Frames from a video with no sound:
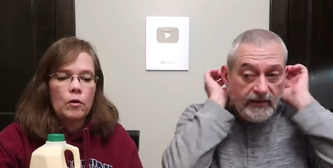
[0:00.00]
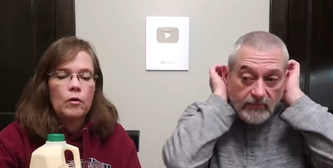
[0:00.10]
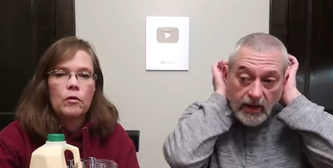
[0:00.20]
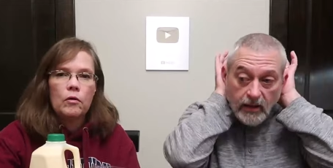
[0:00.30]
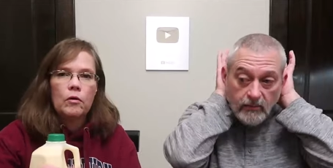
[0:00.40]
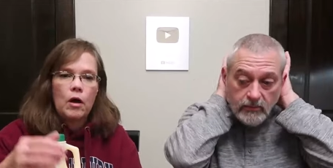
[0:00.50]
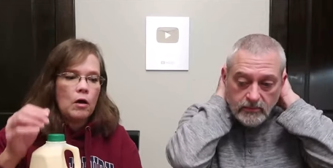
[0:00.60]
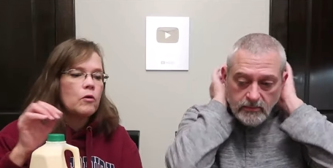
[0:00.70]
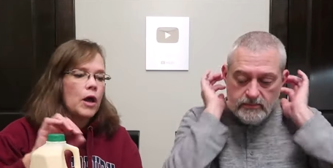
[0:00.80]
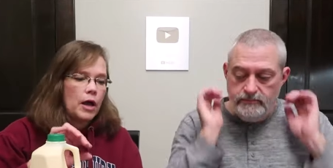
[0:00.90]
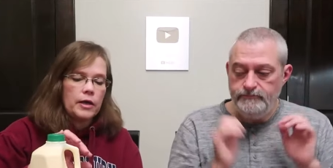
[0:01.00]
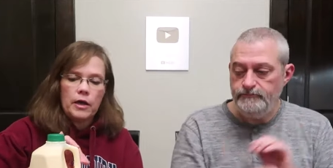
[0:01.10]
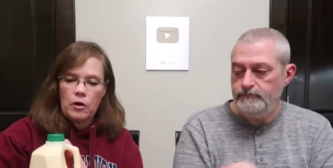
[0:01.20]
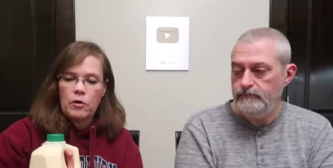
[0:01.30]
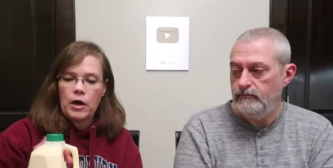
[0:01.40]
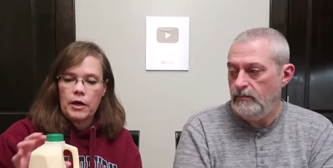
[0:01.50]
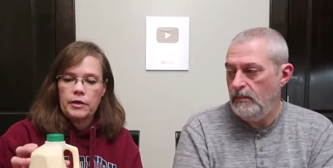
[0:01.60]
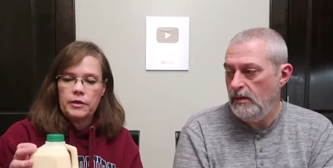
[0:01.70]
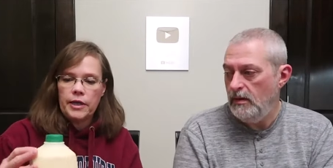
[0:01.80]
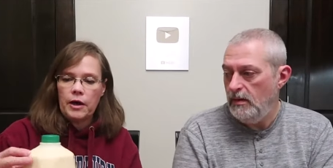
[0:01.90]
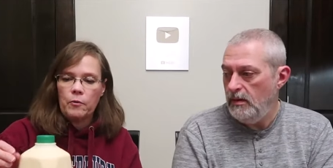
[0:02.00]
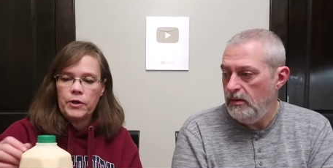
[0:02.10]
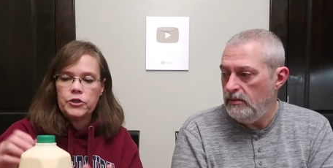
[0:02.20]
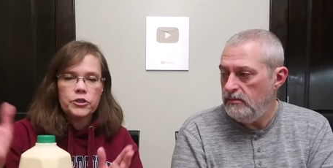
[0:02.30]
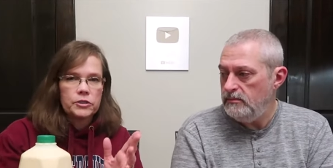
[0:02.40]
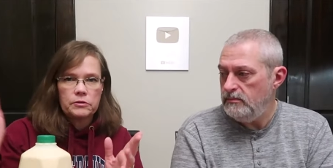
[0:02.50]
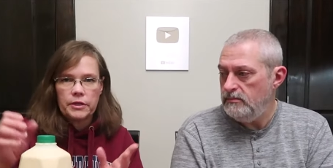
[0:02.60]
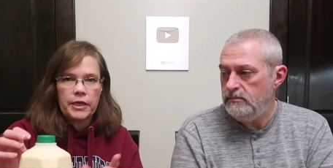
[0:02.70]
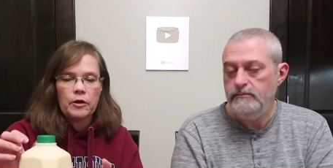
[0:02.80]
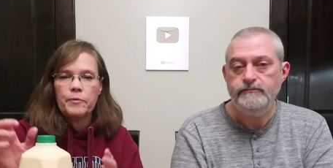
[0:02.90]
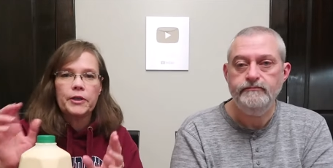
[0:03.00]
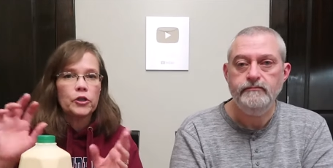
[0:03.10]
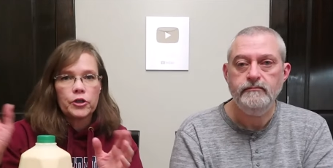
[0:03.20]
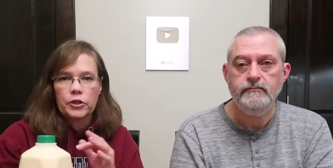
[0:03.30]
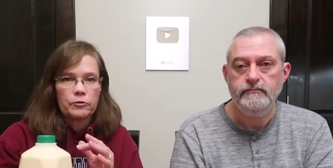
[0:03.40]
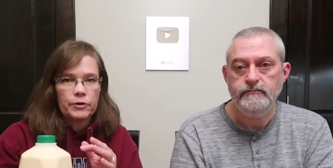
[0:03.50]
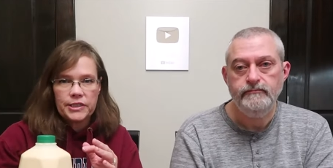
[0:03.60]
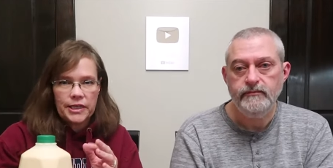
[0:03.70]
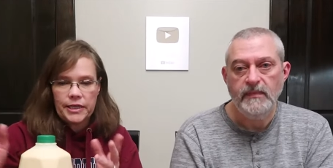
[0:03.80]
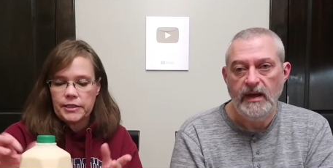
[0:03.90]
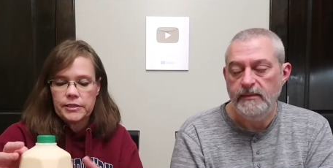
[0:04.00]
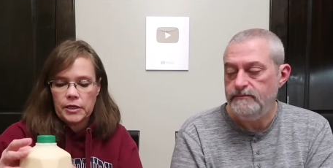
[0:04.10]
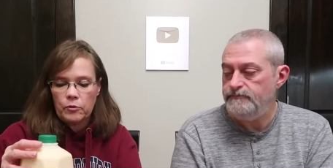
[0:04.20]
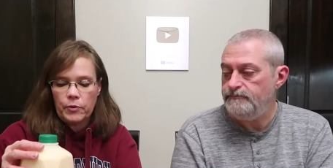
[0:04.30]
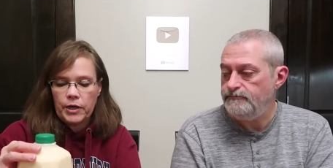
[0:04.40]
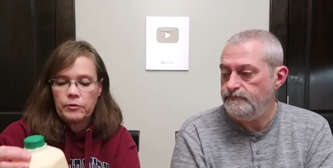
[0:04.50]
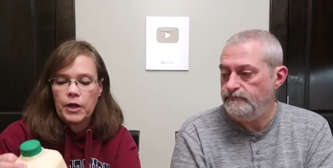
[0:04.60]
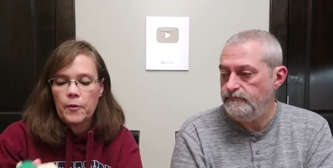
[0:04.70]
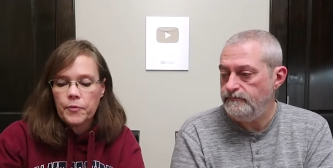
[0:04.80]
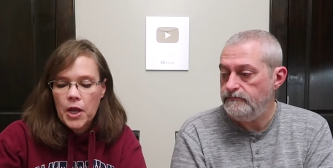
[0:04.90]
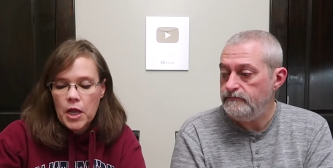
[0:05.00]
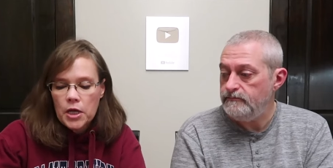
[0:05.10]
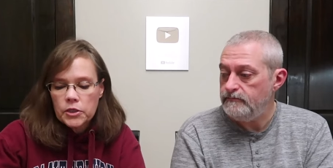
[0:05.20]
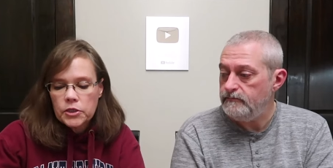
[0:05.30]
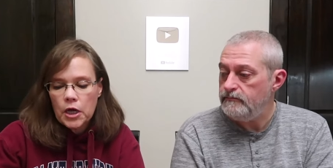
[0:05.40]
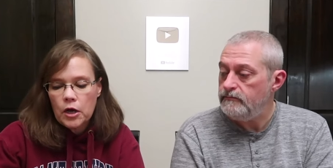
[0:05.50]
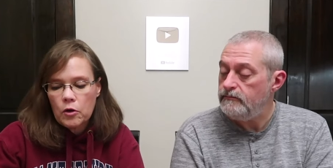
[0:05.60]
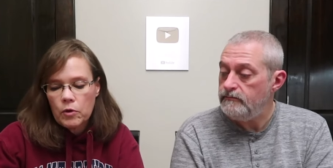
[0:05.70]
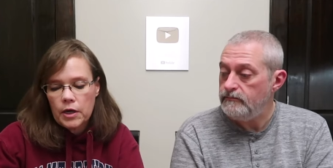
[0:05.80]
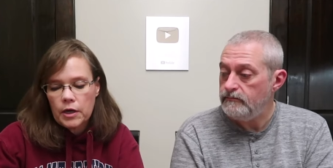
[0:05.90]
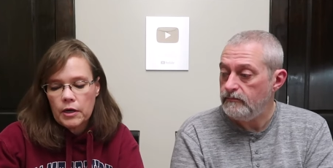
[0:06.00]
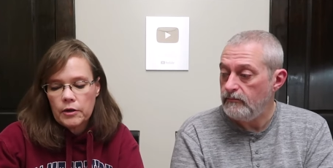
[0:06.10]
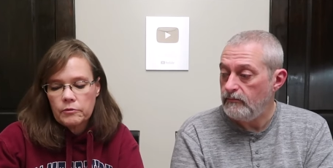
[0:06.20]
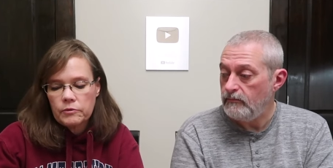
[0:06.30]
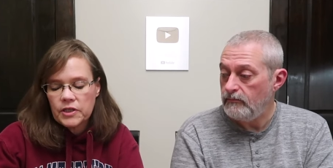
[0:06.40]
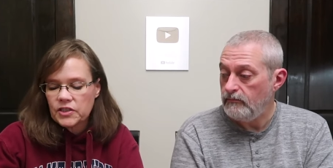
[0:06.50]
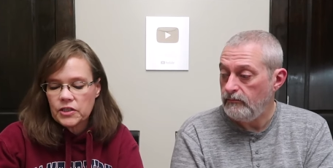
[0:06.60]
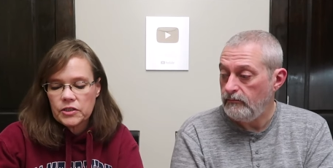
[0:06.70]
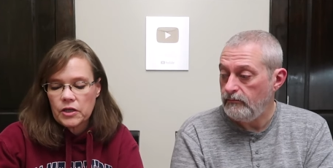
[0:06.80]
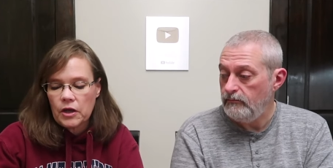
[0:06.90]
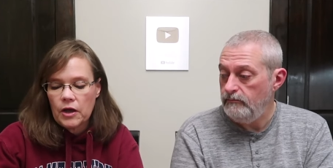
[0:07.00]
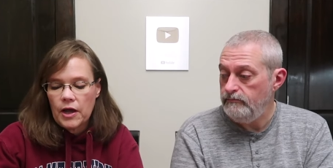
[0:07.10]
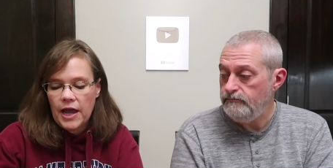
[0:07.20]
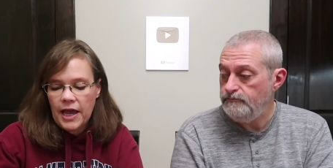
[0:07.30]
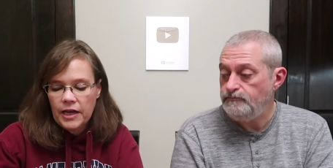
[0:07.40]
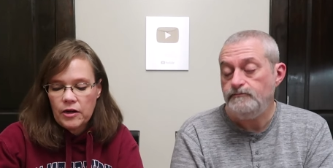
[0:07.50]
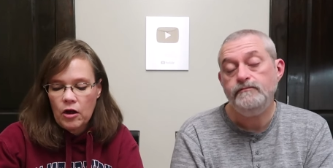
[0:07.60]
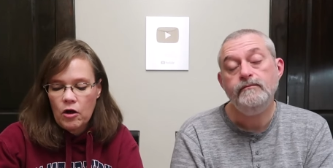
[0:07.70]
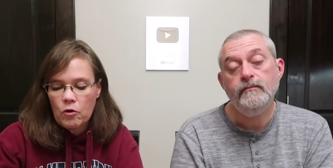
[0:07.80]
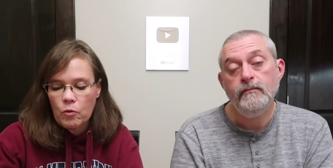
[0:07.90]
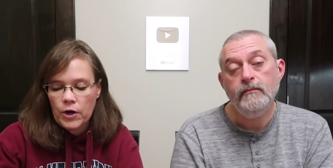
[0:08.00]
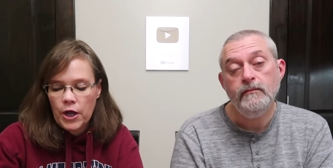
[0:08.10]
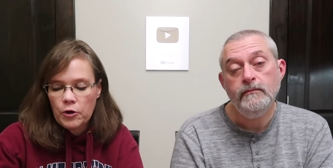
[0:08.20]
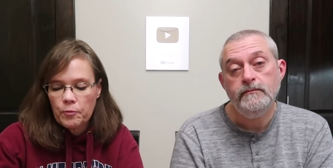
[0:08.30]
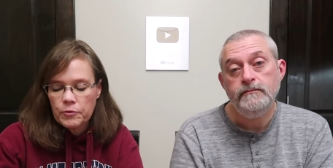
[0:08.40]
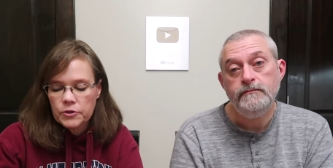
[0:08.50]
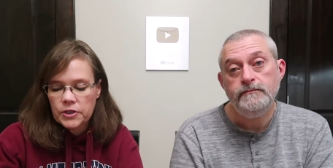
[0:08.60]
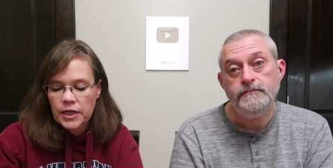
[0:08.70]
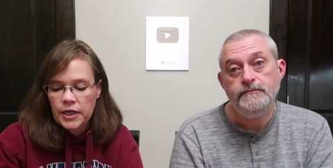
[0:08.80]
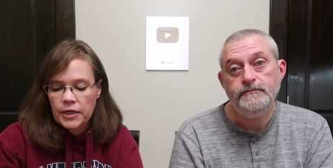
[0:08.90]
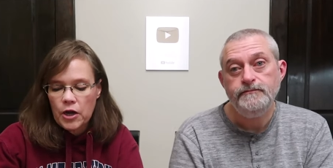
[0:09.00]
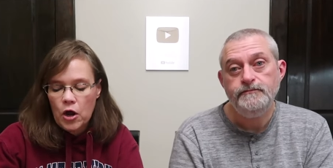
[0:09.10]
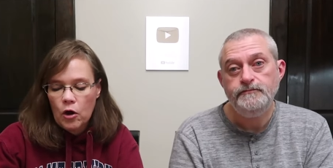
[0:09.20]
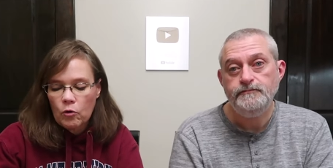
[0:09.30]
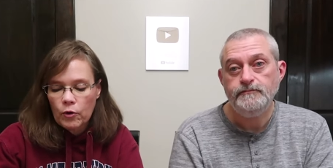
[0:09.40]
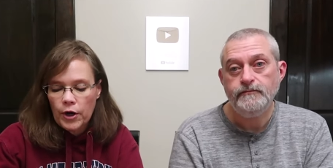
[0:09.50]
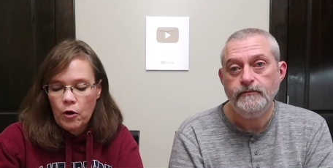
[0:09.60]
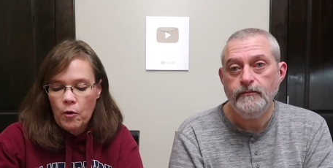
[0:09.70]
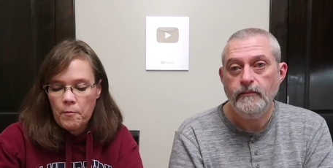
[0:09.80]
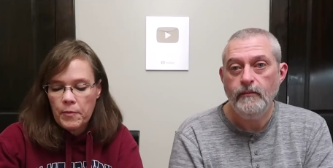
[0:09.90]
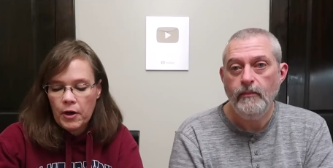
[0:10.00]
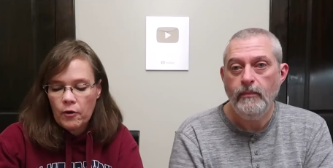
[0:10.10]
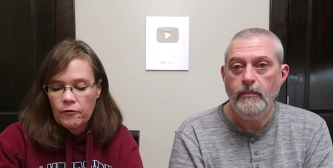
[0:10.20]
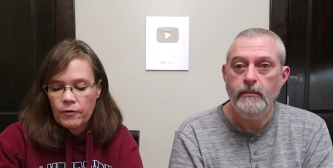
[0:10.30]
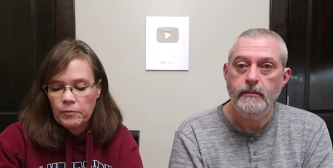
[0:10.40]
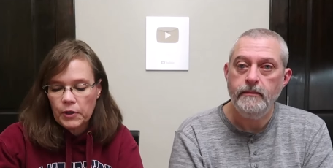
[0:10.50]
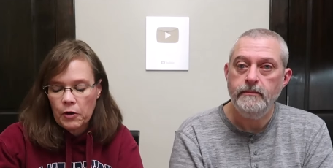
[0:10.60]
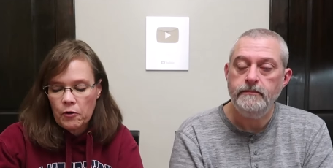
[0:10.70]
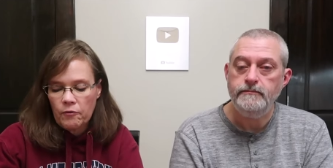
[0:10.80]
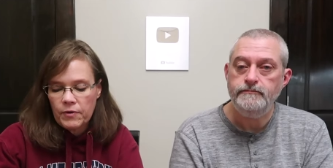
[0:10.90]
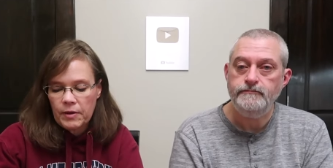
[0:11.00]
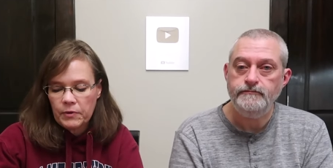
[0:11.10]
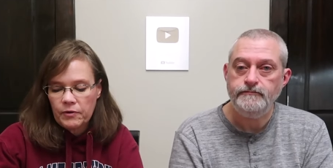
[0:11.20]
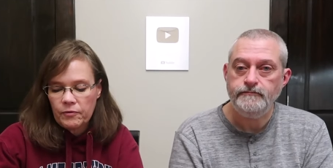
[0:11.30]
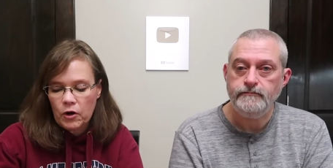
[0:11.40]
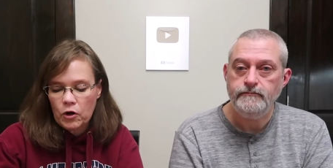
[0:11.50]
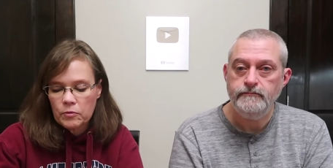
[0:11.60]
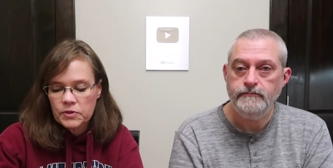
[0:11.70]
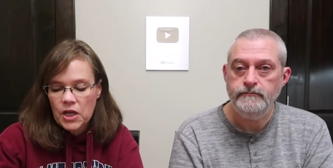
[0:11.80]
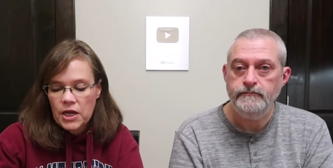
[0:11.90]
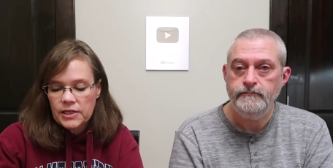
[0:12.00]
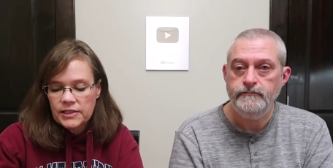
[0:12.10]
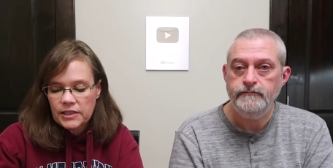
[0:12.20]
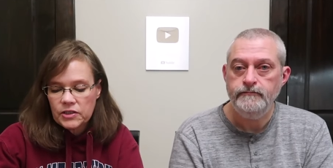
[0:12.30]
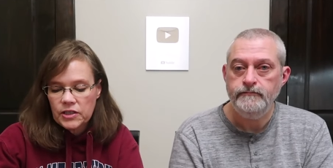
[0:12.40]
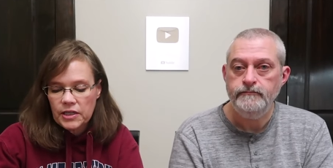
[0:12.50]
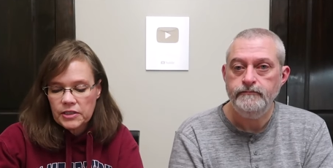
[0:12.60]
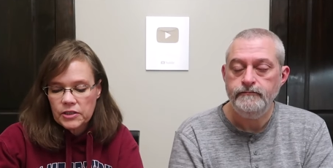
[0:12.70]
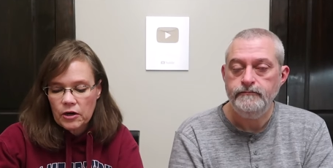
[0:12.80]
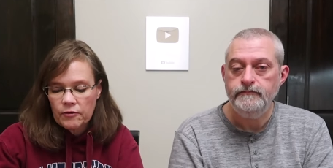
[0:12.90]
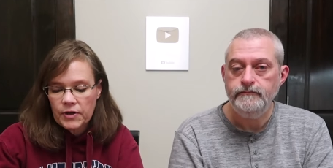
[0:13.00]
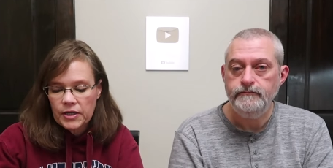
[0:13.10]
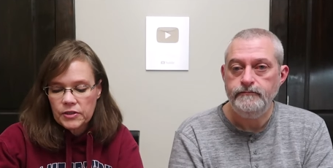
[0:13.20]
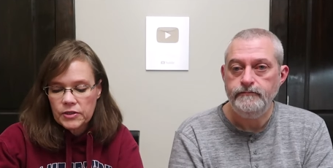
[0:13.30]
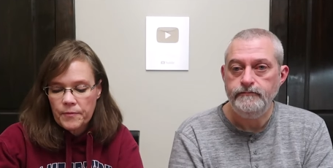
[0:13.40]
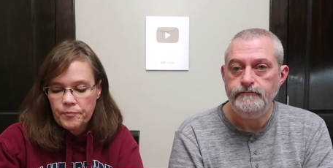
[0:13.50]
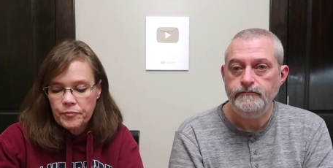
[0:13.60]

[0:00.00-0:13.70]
Speaker 1: I, don't know.
Speaker 2: Okay, okay. Yeah, we just get them and look at the receipt. Yeah. So we don't know. So uh, this is eggnog, 100% real milk from local family farms, 16 servings,